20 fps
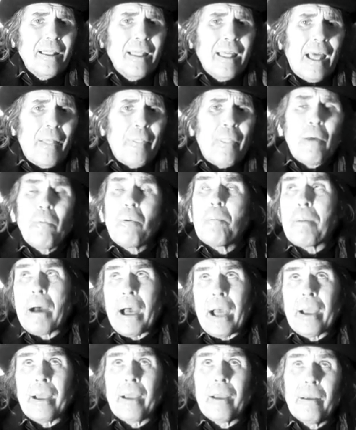And they were
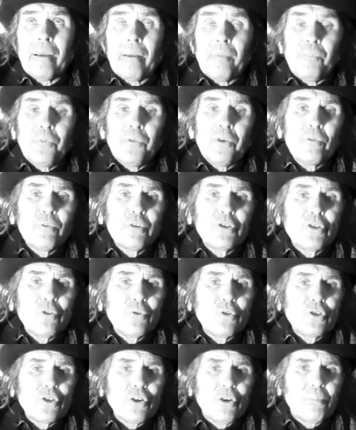back in the
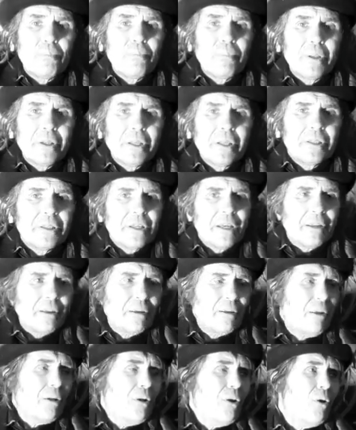original shop, and he said,
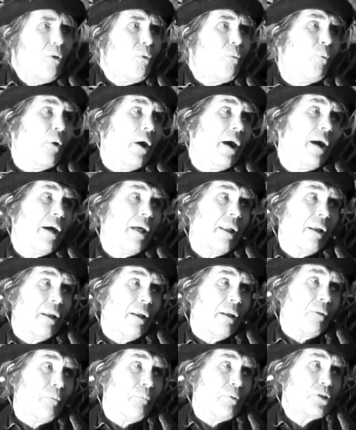
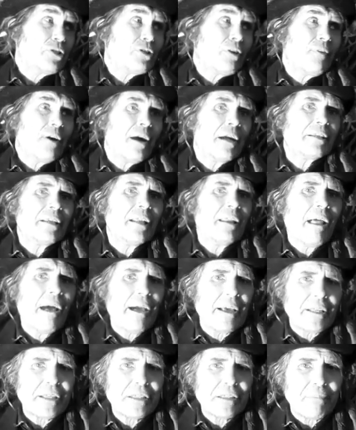"Well, which of our
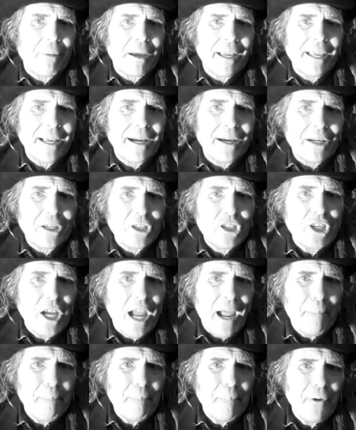delights, my young
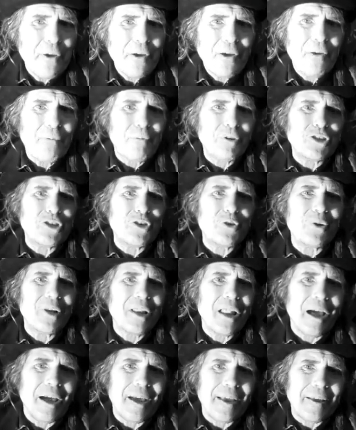chap, would you
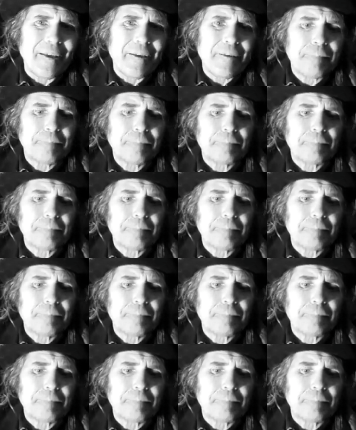like?"